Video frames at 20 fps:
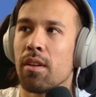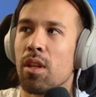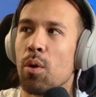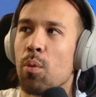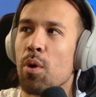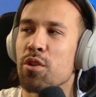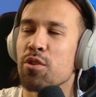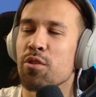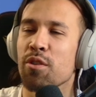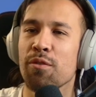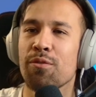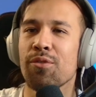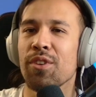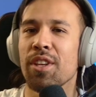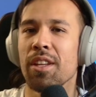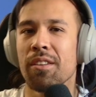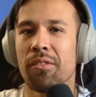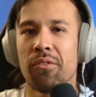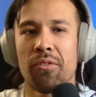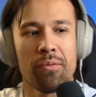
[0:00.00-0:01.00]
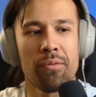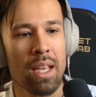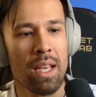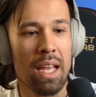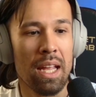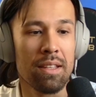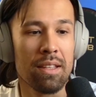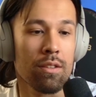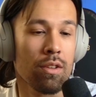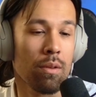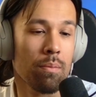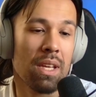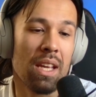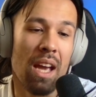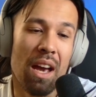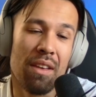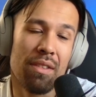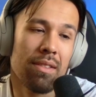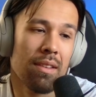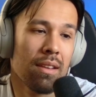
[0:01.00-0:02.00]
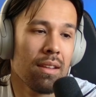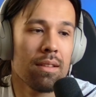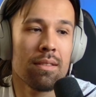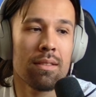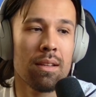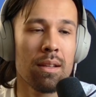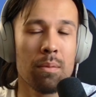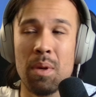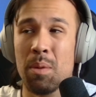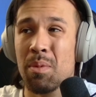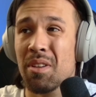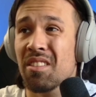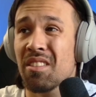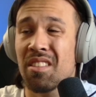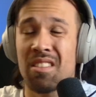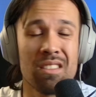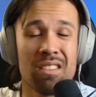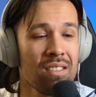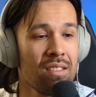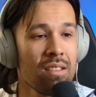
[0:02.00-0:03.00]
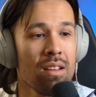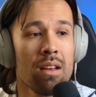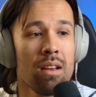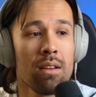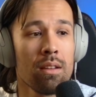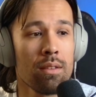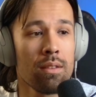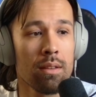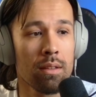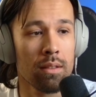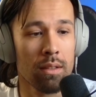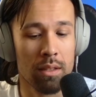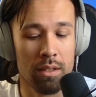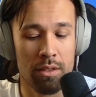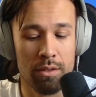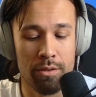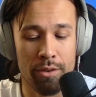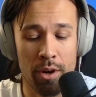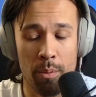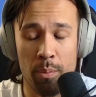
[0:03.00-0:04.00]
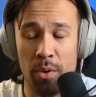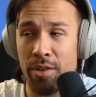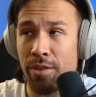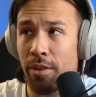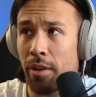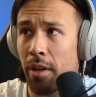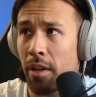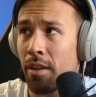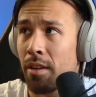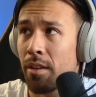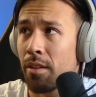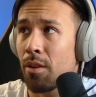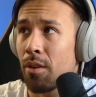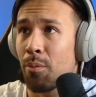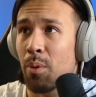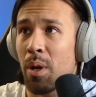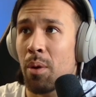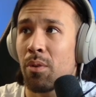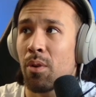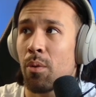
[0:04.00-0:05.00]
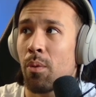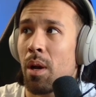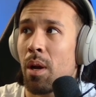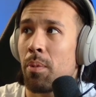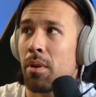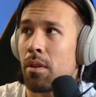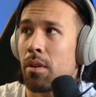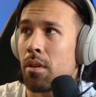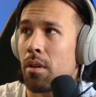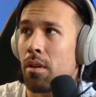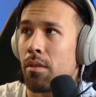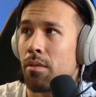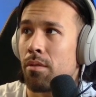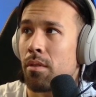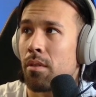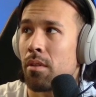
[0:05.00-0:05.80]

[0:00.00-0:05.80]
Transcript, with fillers: They want you to fit in. It to me, I it's like maybe it's a society thing, like it's trying to portray. They're wiping it off.